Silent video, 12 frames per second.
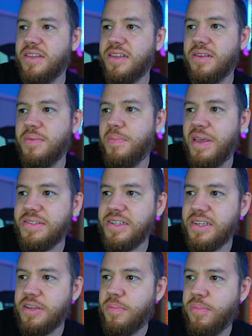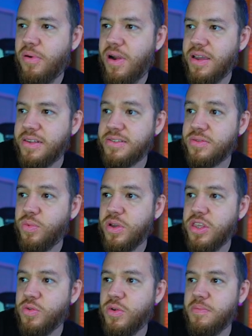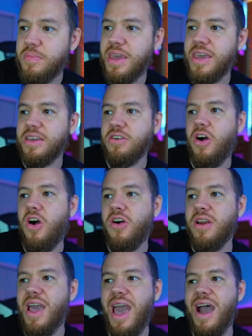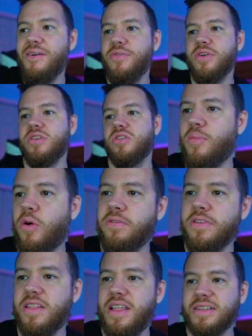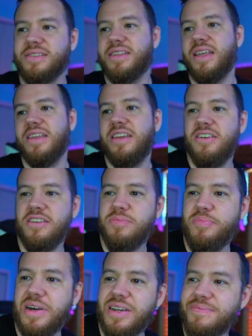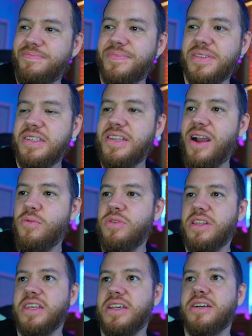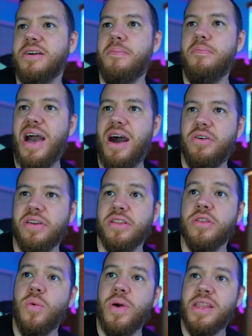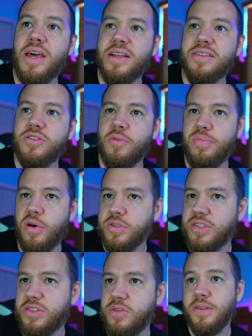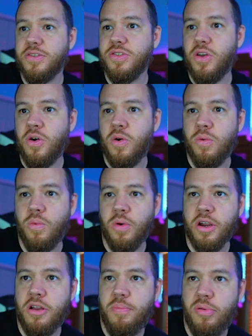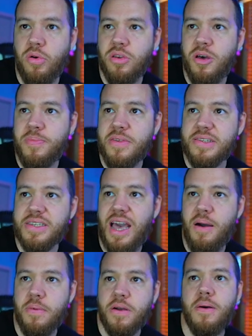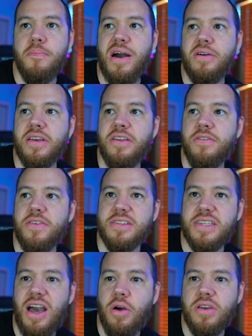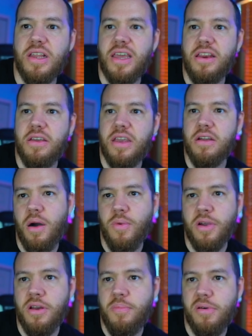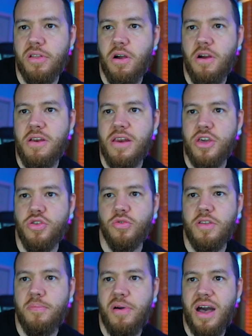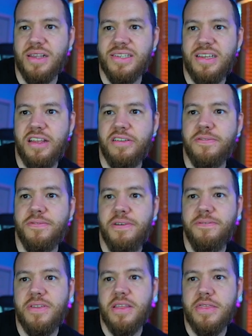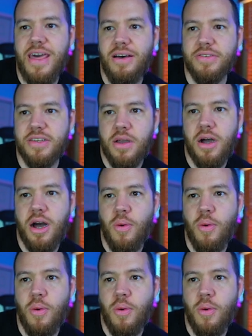basically a price what you would make on average over the next 10 years, but it's not really compounding the way that it's supposed to. So we're gonna pull up this compound interest calculator here. We're gonna put our initial deposit is 50,000. We're